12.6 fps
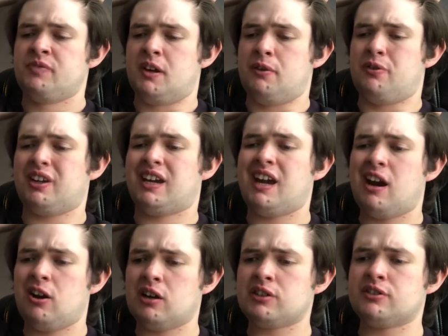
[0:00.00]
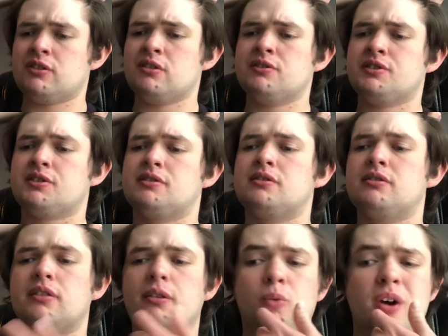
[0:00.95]
The characters,
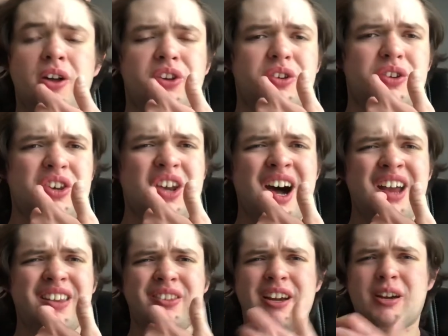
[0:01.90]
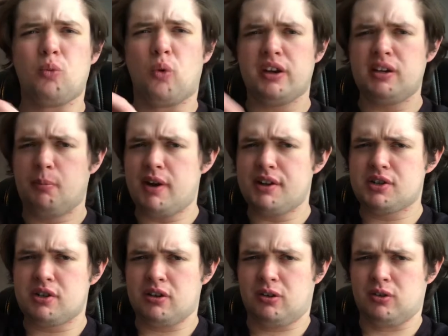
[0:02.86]
while not like one
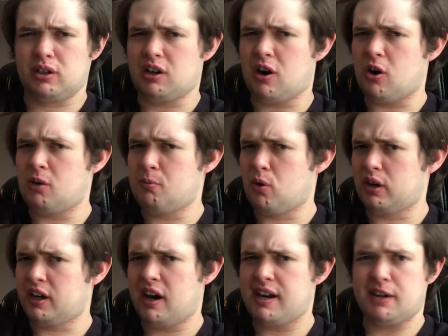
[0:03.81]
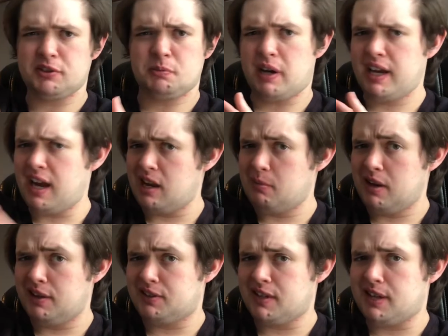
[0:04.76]
dimensional or cardboard cutouts by any
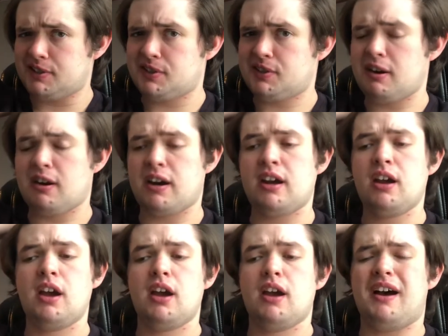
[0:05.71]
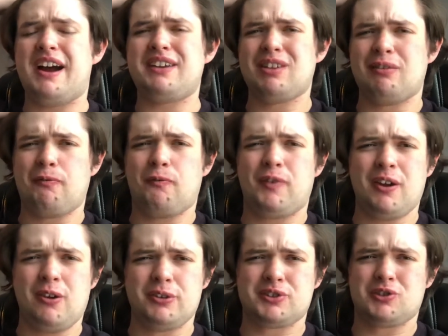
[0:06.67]
means necessary, I didn't
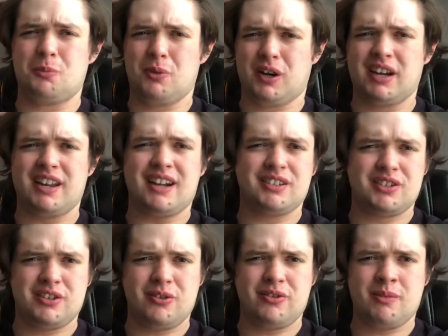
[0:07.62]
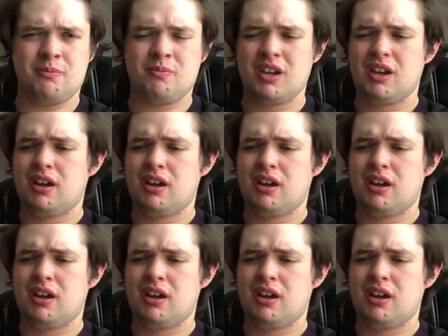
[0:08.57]
feel super connected to them.